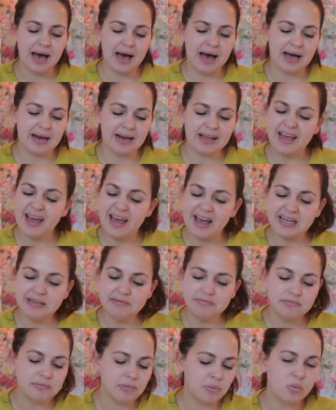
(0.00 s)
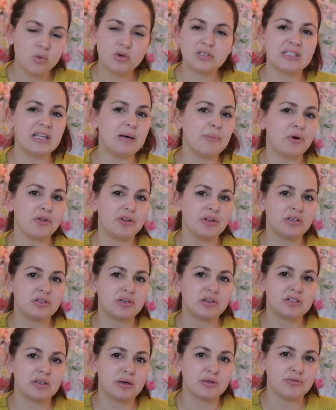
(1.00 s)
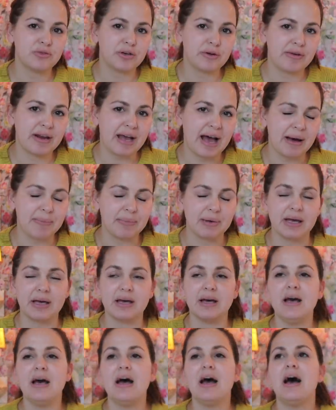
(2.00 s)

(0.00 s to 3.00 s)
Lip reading: And again, wasn't that bothered because I was really, really happy.